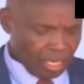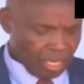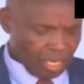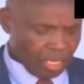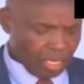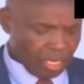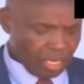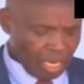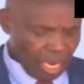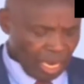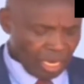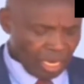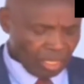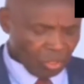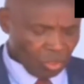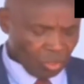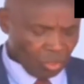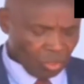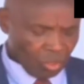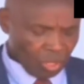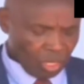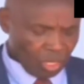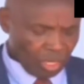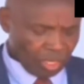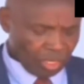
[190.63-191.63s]
in
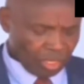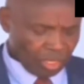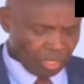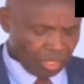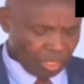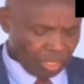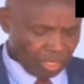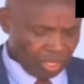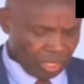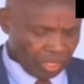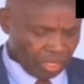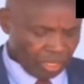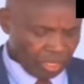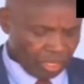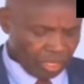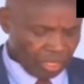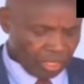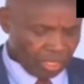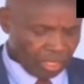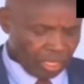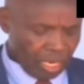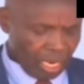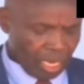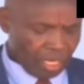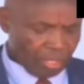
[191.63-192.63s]
national
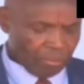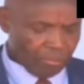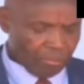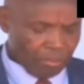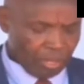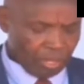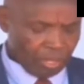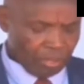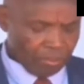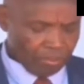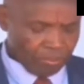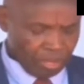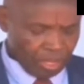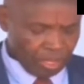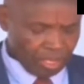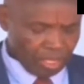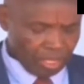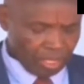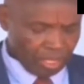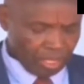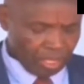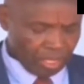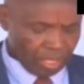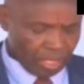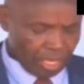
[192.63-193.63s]
exercises like
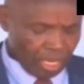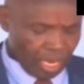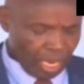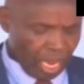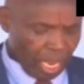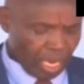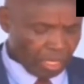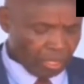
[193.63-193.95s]
participating in the